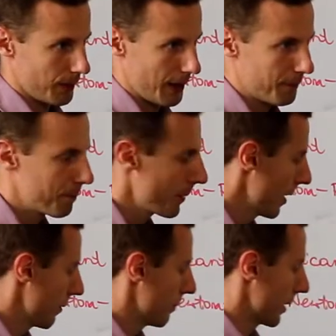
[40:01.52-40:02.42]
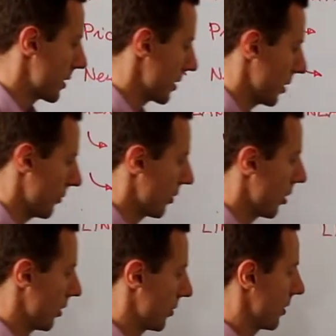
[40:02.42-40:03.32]
yeah? Because you've
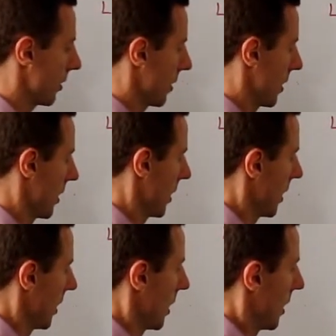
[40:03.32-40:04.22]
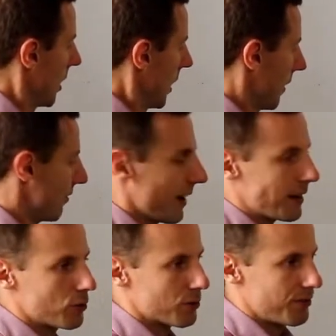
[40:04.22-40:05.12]
got a
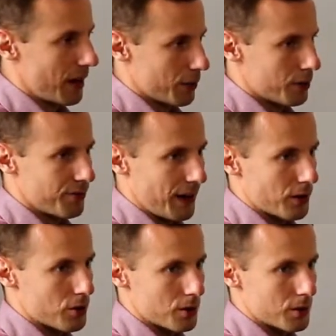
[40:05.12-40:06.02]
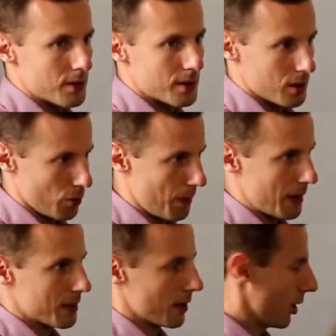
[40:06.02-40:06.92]
vector valued function. So
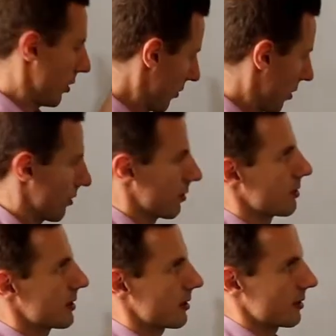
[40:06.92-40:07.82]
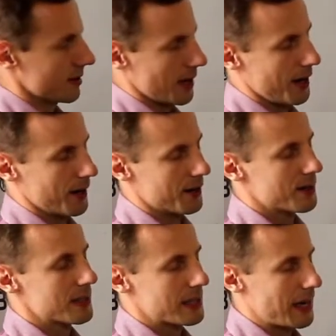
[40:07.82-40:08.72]
basically you go, say,
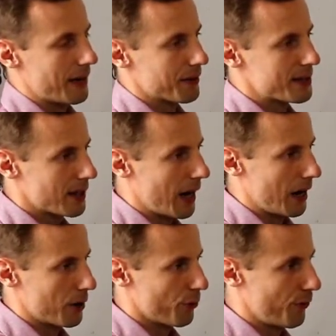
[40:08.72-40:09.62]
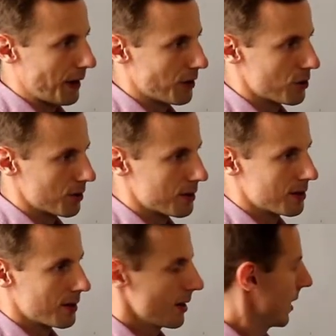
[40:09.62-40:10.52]
10 scalar
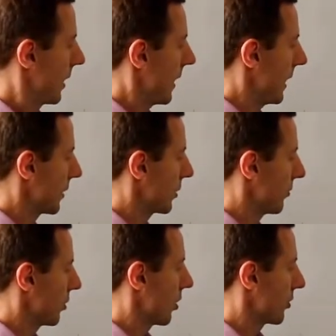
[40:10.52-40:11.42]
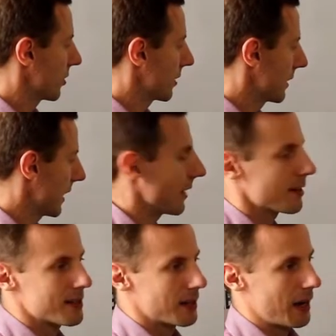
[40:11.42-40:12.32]
functions, and you've got 10
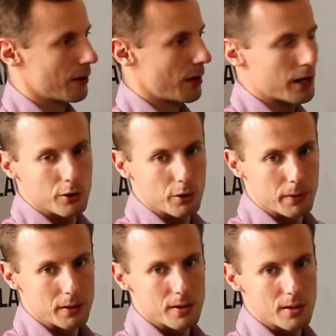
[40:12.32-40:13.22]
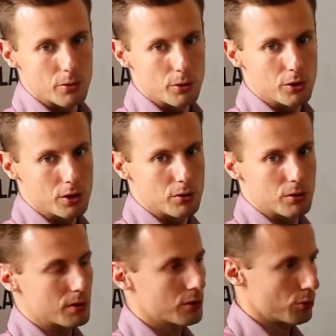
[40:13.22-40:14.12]
scalar arguments. So you need
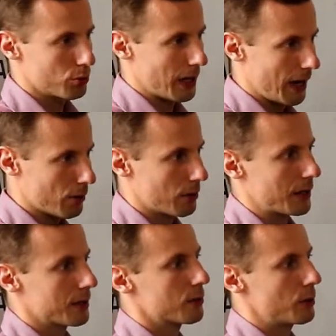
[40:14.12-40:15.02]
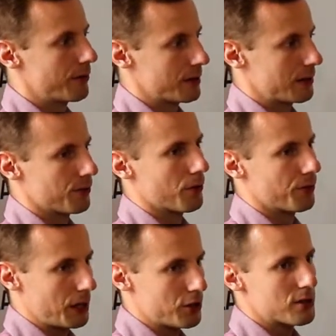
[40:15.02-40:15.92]
to calculate derivative of
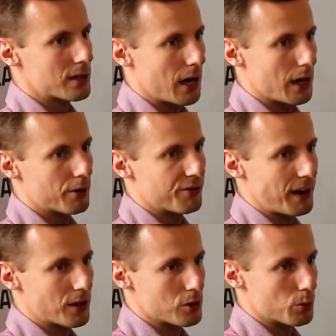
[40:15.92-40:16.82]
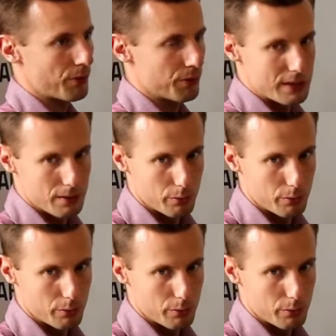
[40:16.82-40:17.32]
each scalar function with